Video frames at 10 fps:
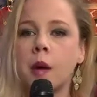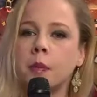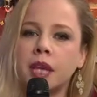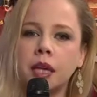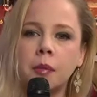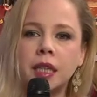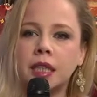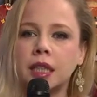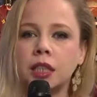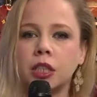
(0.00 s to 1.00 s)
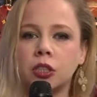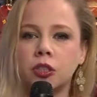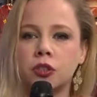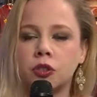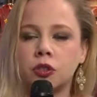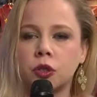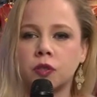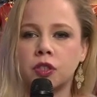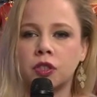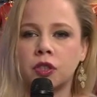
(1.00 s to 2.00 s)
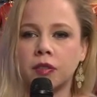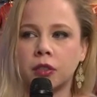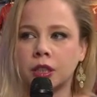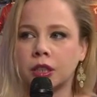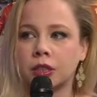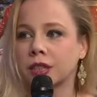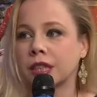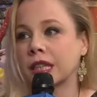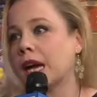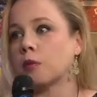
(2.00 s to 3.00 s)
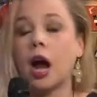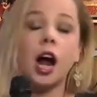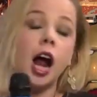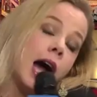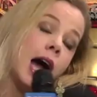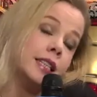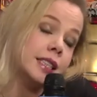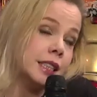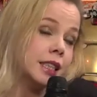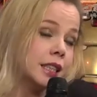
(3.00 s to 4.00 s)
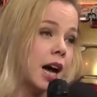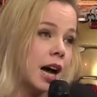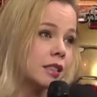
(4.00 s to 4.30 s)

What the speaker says: But then in my teen years, you sort of discovered glam. I did. I